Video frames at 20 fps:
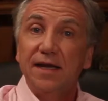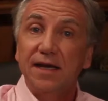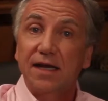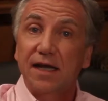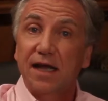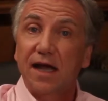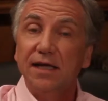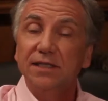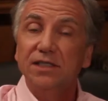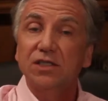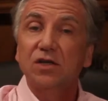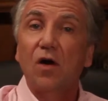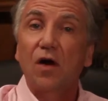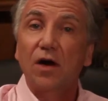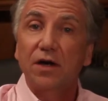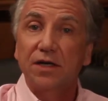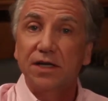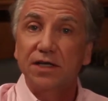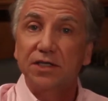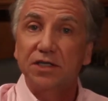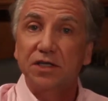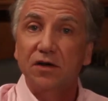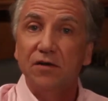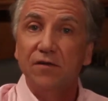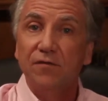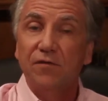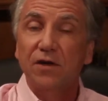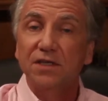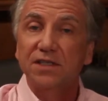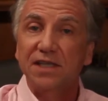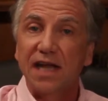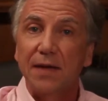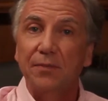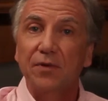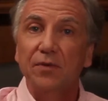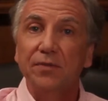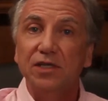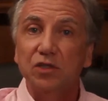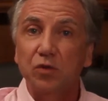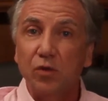and cuts scar tissue, for
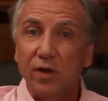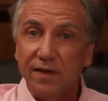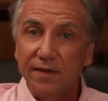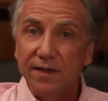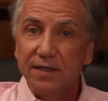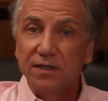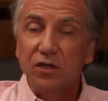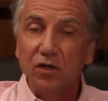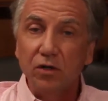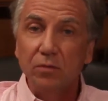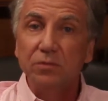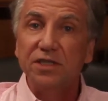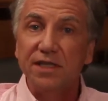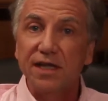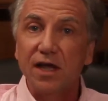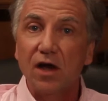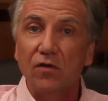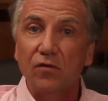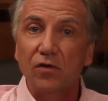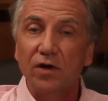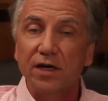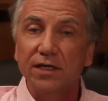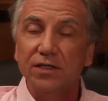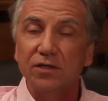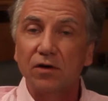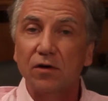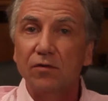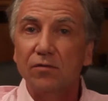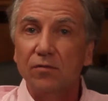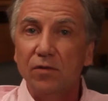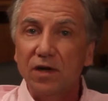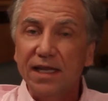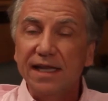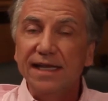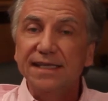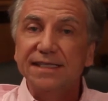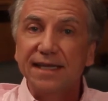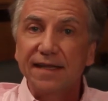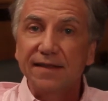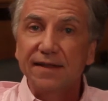example, between the tubes and the ovaries or
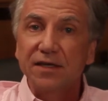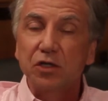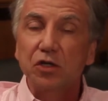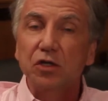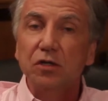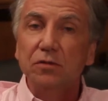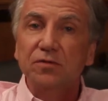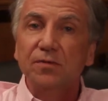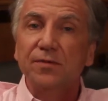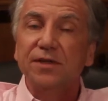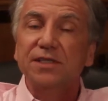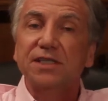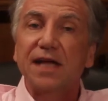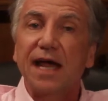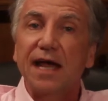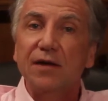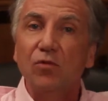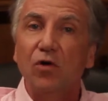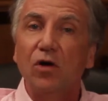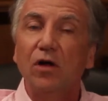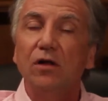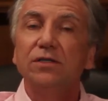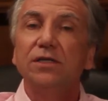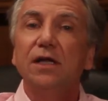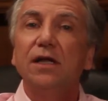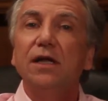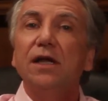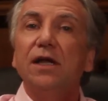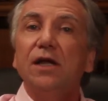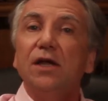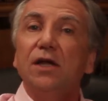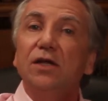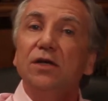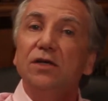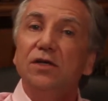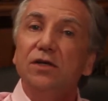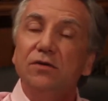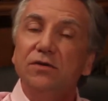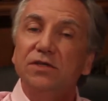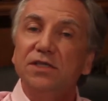releasing the tubes from the sidewalls,
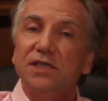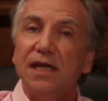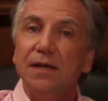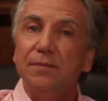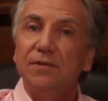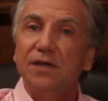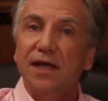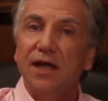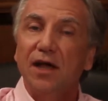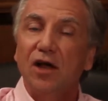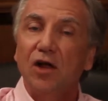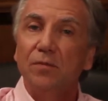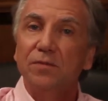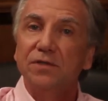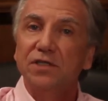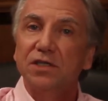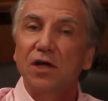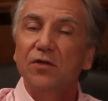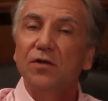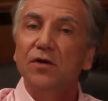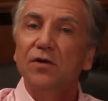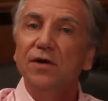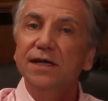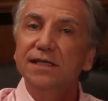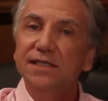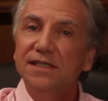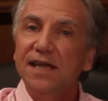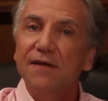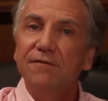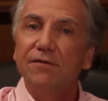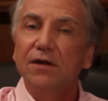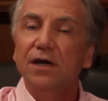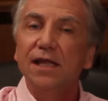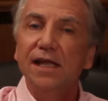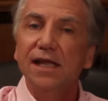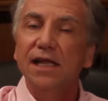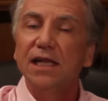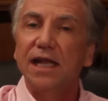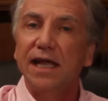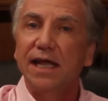do seem to help. So there is
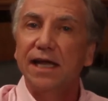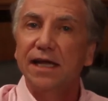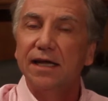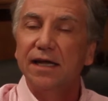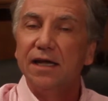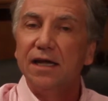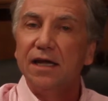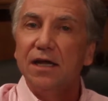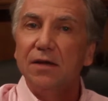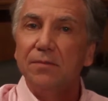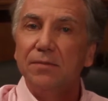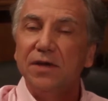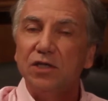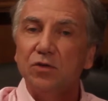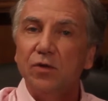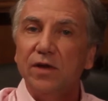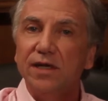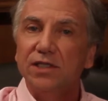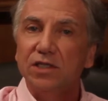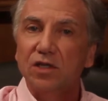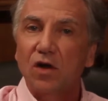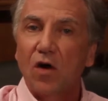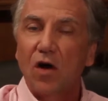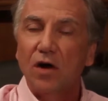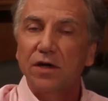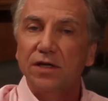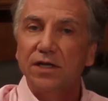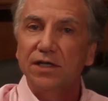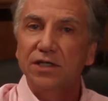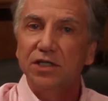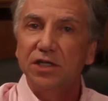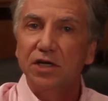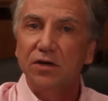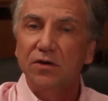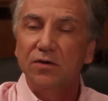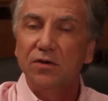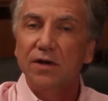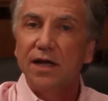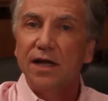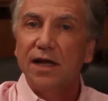definitely a link between scar
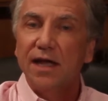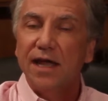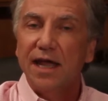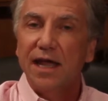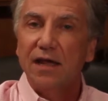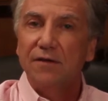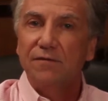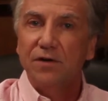tissue and